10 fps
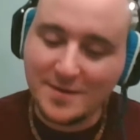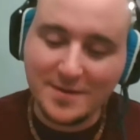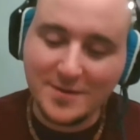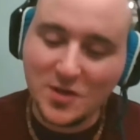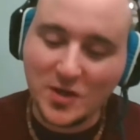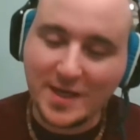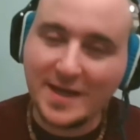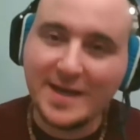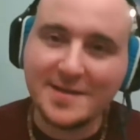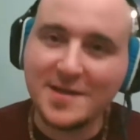look,
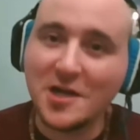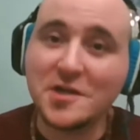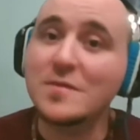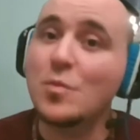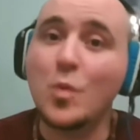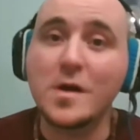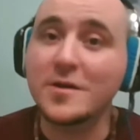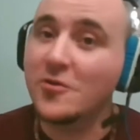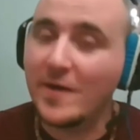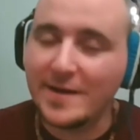it's not just one
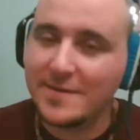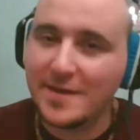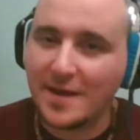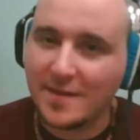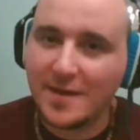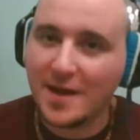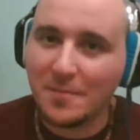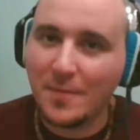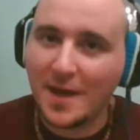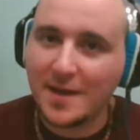great thing that
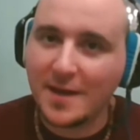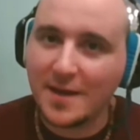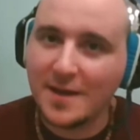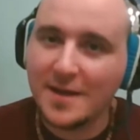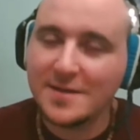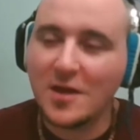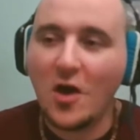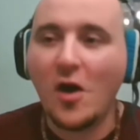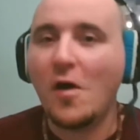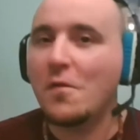I'm making. It's
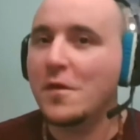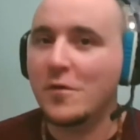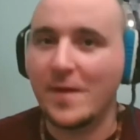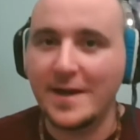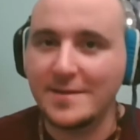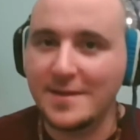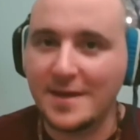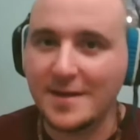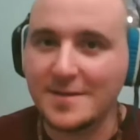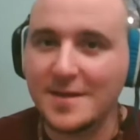all the great
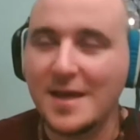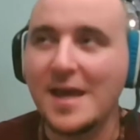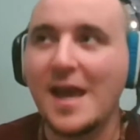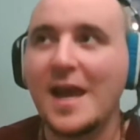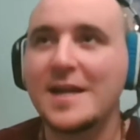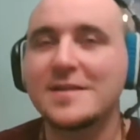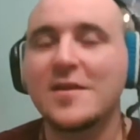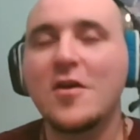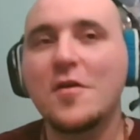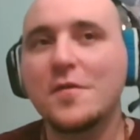things, and it's
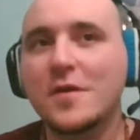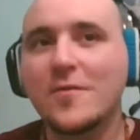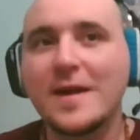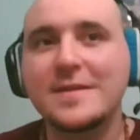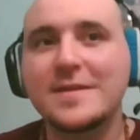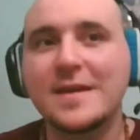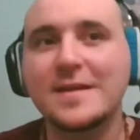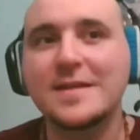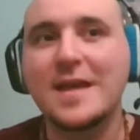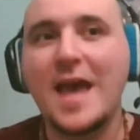all the great
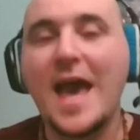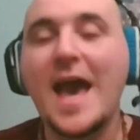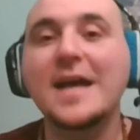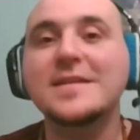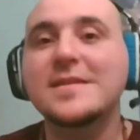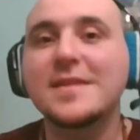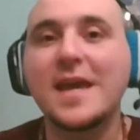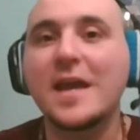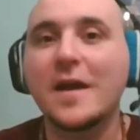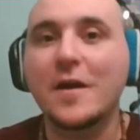things as
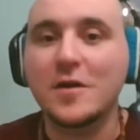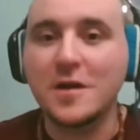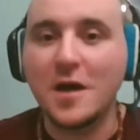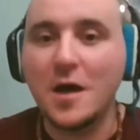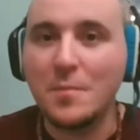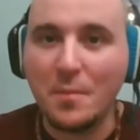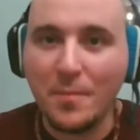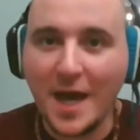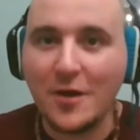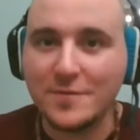they come
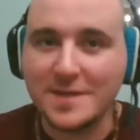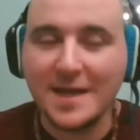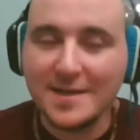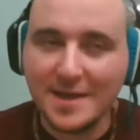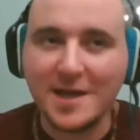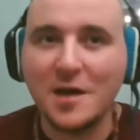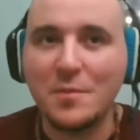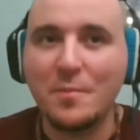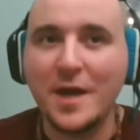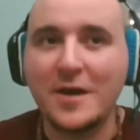
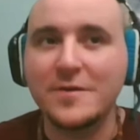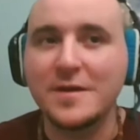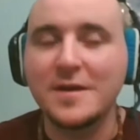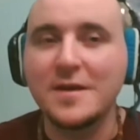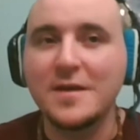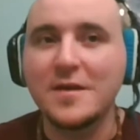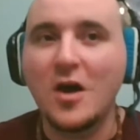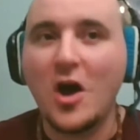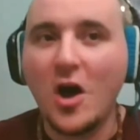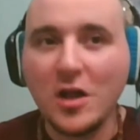about.
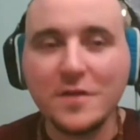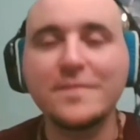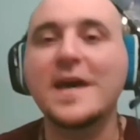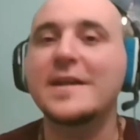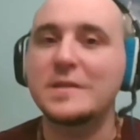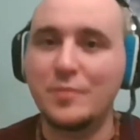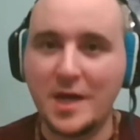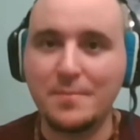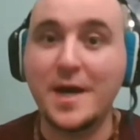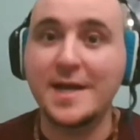All of that is
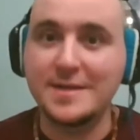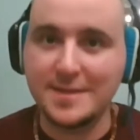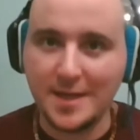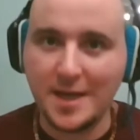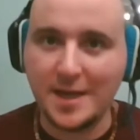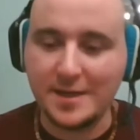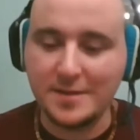by my design.